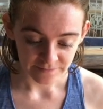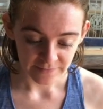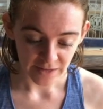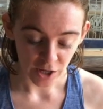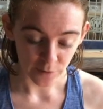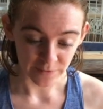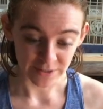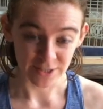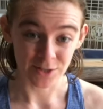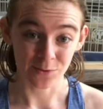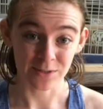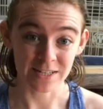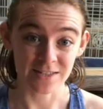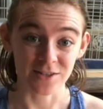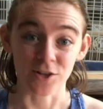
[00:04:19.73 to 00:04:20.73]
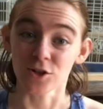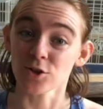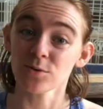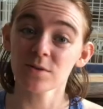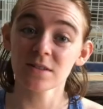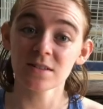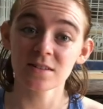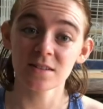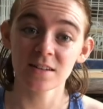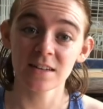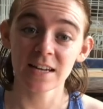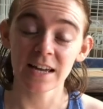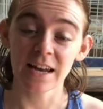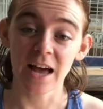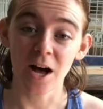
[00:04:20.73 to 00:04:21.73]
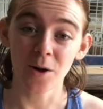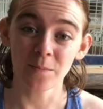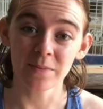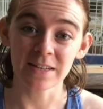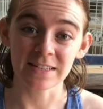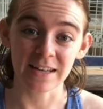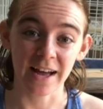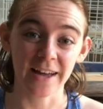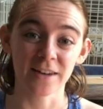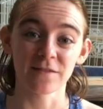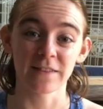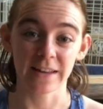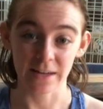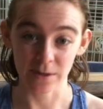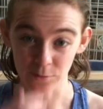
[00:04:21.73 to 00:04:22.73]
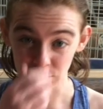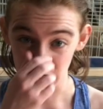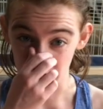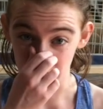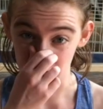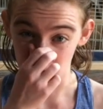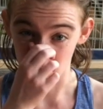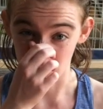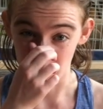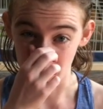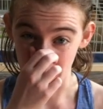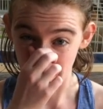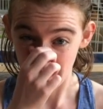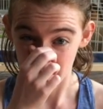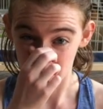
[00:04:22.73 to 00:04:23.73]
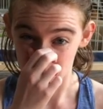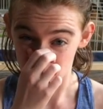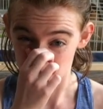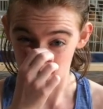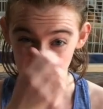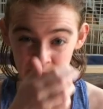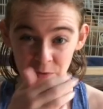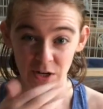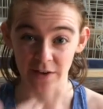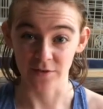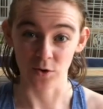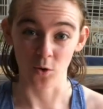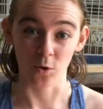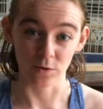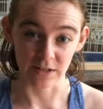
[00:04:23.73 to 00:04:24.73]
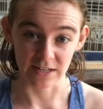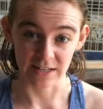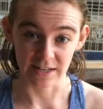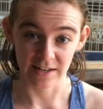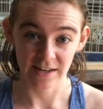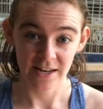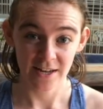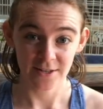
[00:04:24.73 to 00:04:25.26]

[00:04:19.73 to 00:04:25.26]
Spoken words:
Helping squeeze the glutes can help. It's kind of like when you have to go to the bathroom, but you have to hold it in.